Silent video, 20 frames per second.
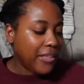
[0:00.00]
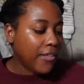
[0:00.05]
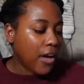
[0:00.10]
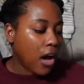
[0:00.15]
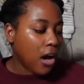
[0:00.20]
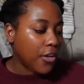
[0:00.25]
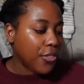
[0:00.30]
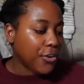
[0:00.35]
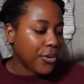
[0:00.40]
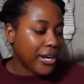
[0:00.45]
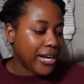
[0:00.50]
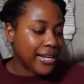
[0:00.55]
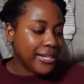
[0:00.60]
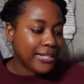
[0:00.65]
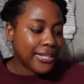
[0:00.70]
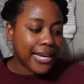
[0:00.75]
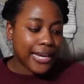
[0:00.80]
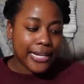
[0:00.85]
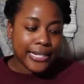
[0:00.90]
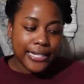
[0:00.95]
The author is
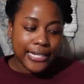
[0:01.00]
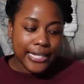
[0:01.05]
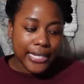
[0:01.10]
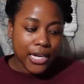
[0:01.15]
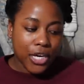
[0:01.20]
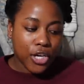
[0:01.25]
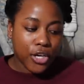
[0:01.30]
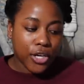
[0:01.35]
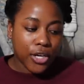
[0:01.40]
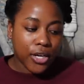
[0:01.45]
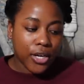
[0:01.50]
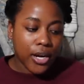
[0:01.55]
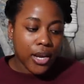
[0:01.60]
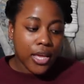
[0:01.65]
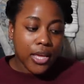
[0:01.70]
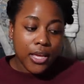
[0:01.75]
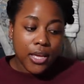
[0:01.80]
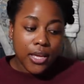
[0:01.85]
Hadeer